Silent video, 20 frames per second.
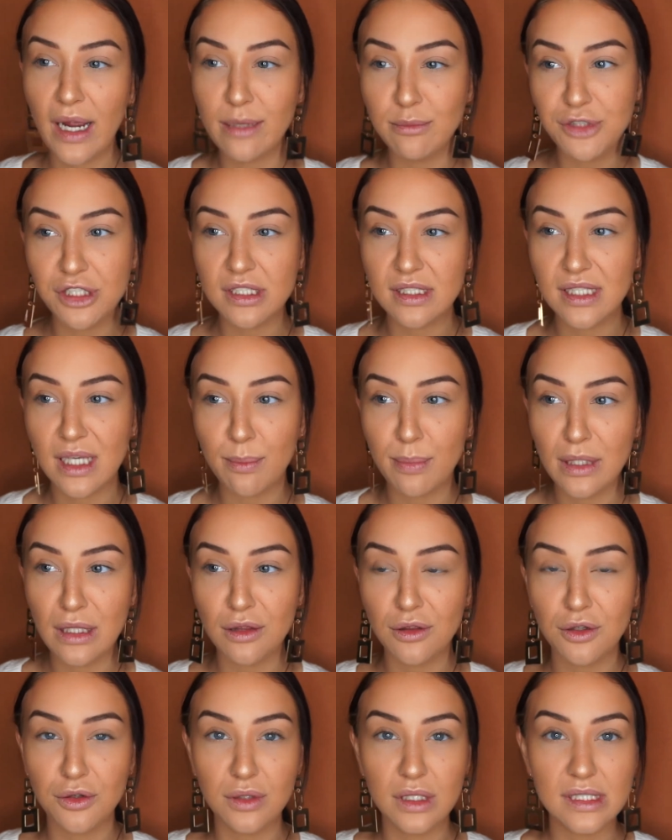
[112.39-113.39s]
I'm just skipping
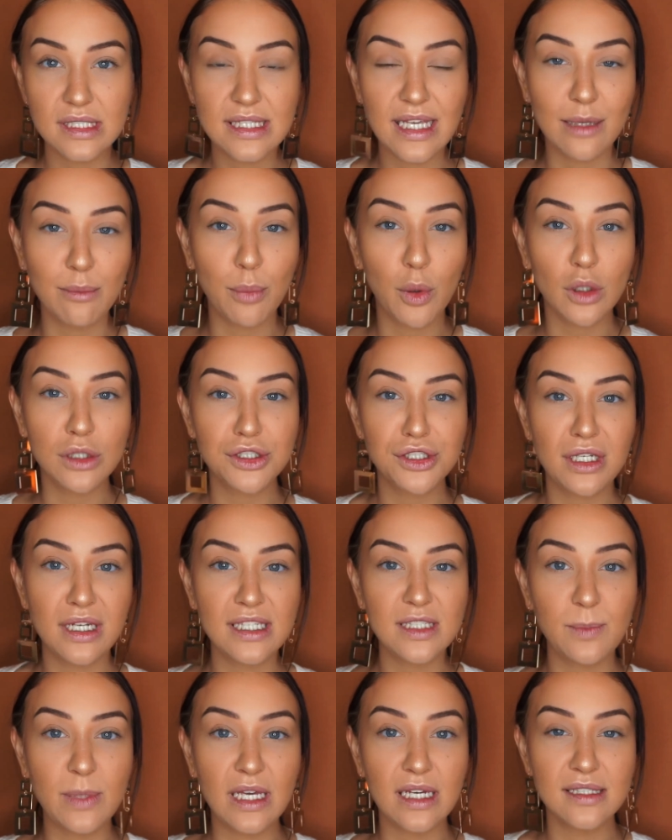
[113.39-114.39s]
through the skin portion
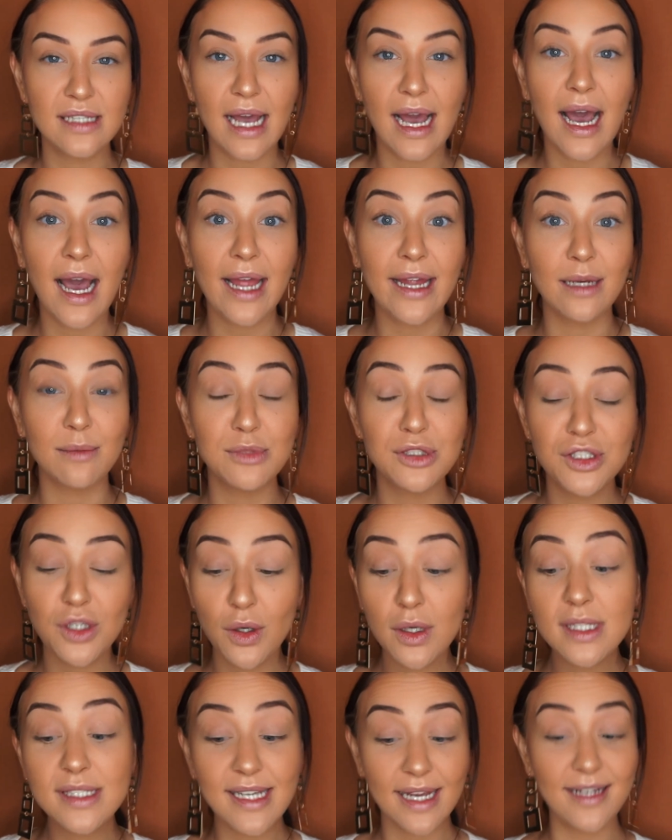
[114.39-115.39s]
is because I am so
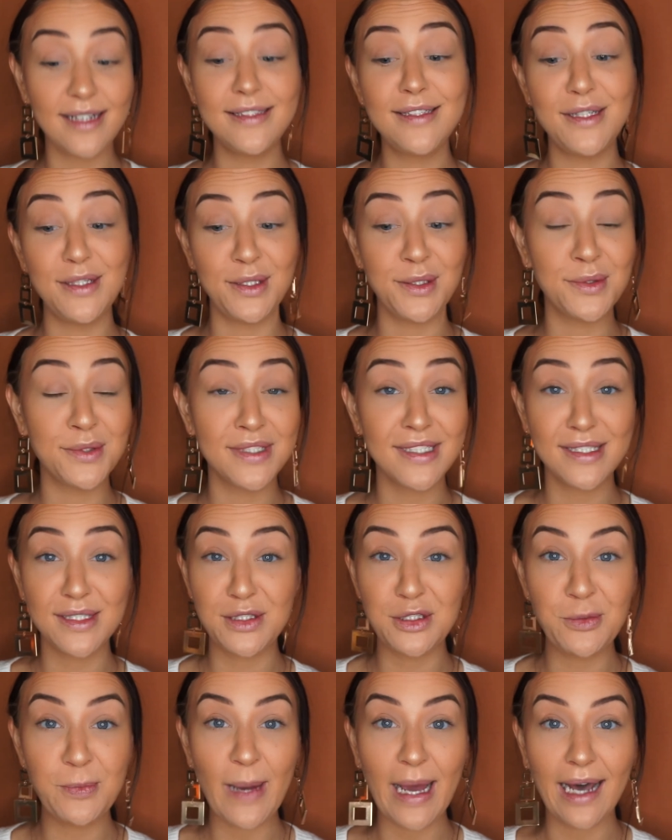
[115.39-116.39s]
excited to use this
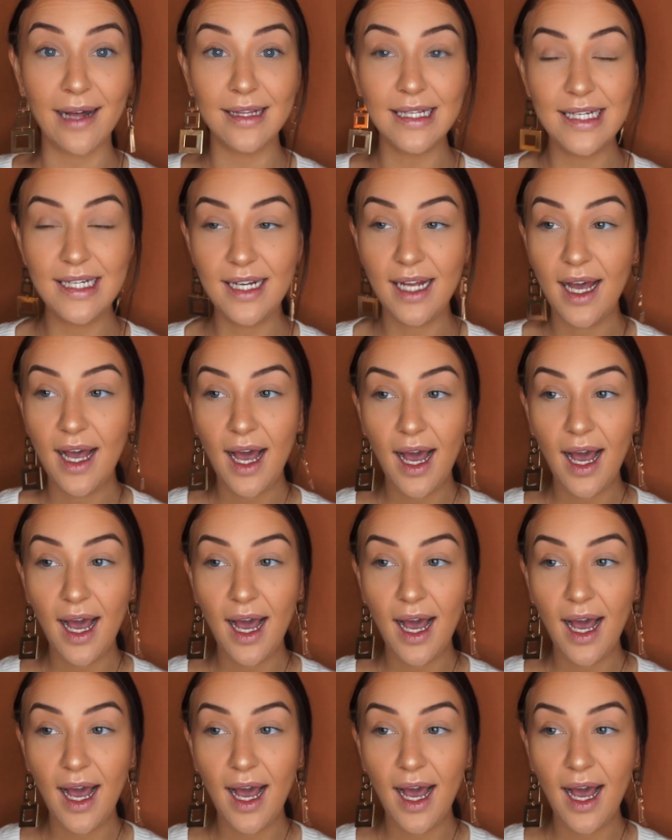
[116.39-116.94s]
new palette.